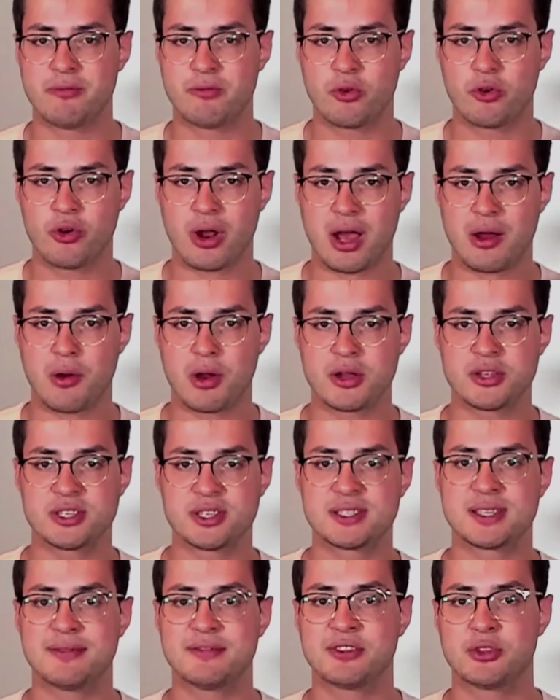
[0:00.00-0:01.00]
from 4 hours
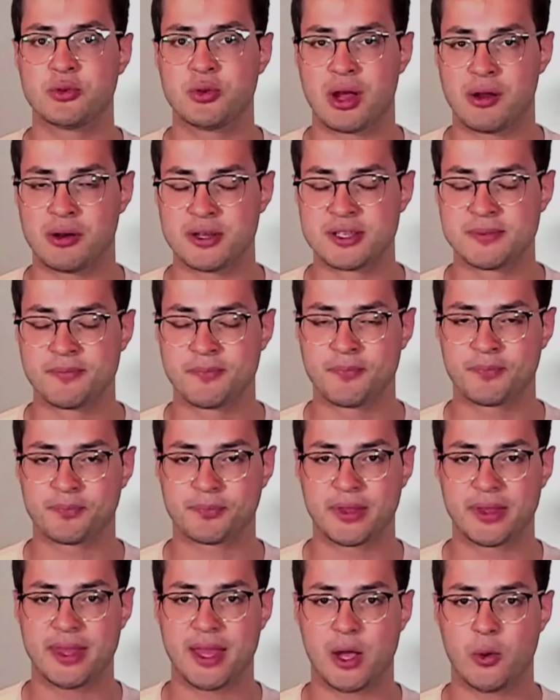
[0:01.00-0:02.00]
to 72 hours.
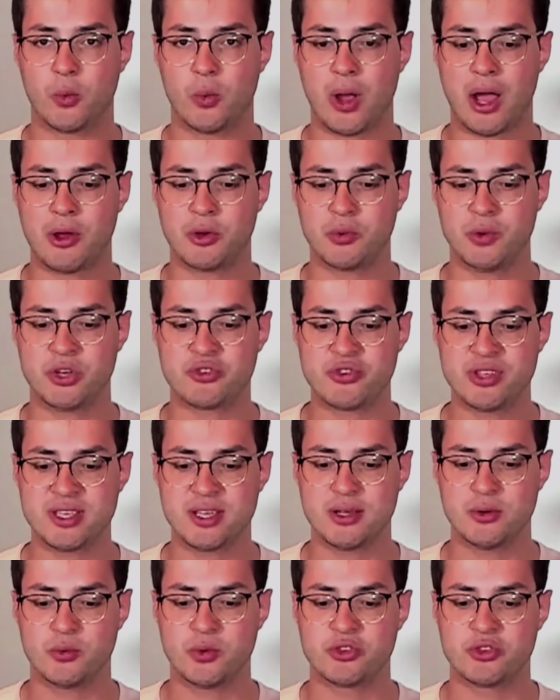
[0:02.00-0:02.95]
Now, how do we treat it?